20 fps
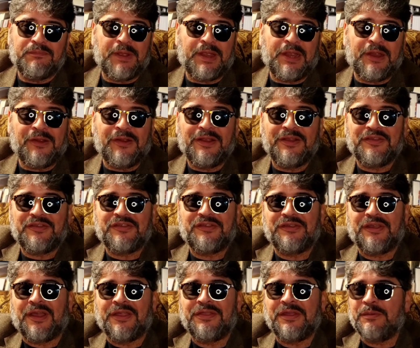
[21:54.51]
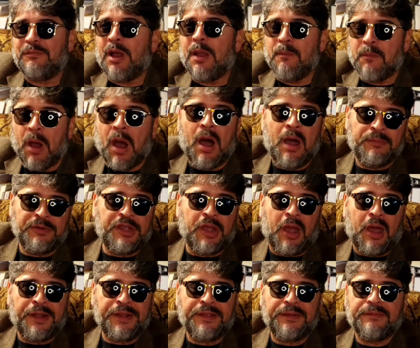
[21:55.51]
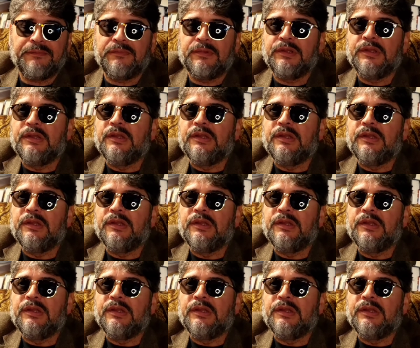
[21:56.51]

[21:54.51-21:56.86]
parents. I think my mom got it.